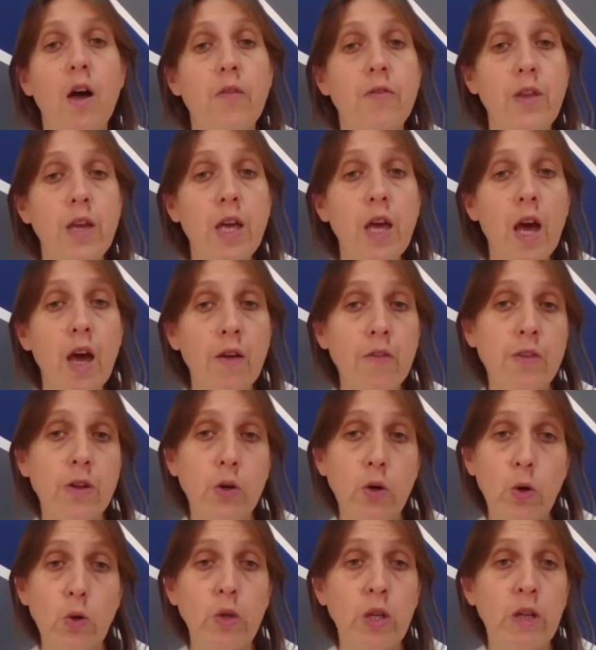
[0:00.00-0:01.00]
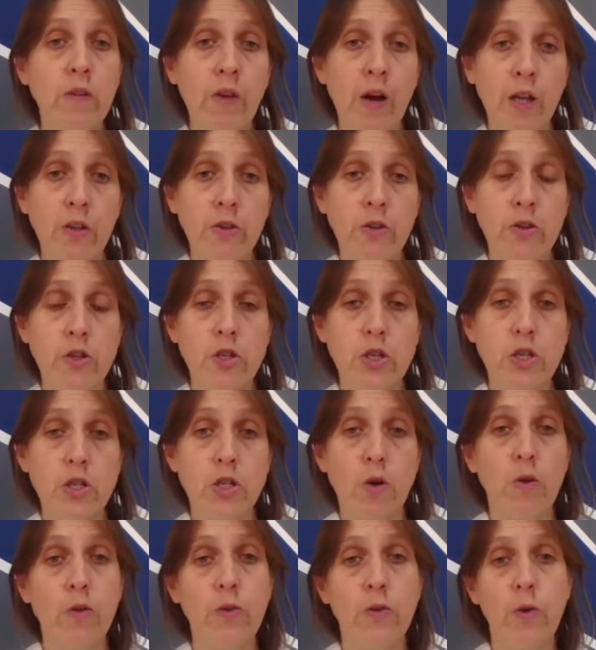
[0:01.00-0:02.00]
They have their own advantages,
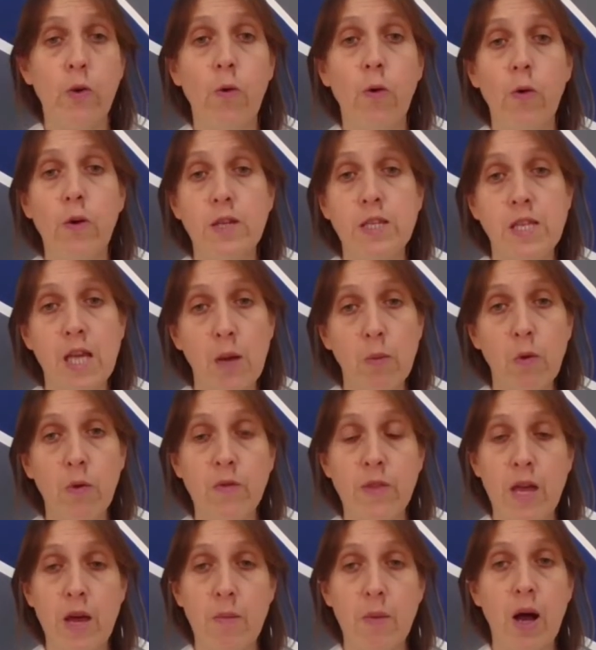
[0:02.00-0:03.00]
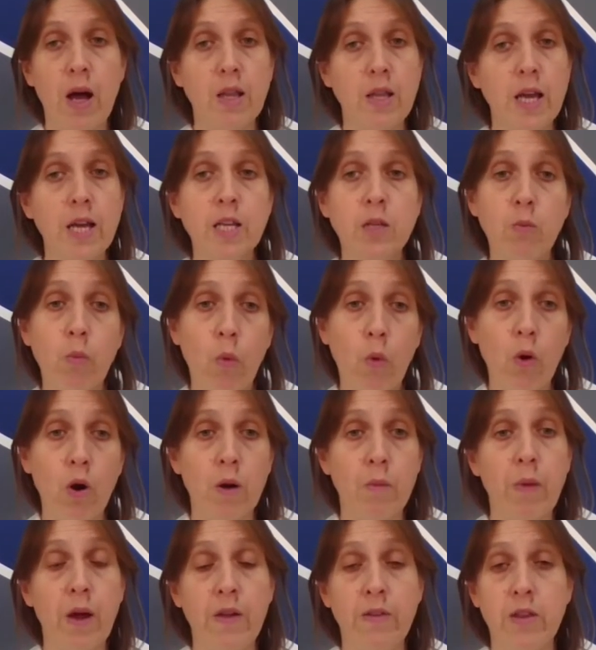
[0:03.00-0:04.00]
although some of them are liked
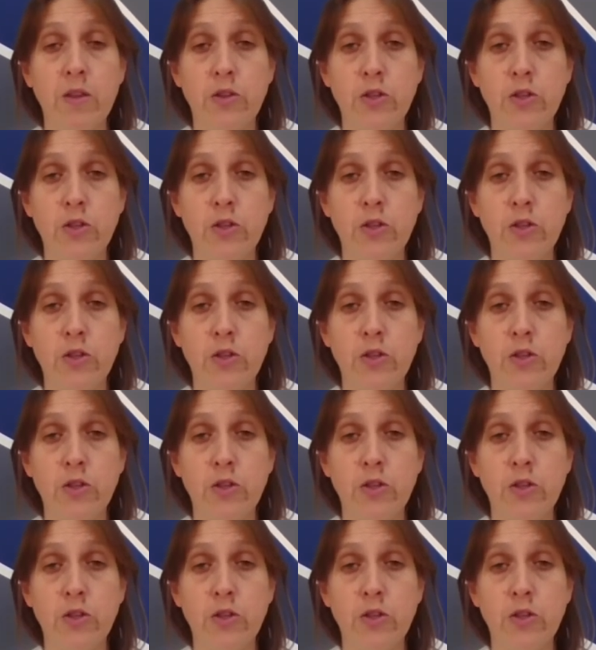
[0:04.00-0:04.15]
more by the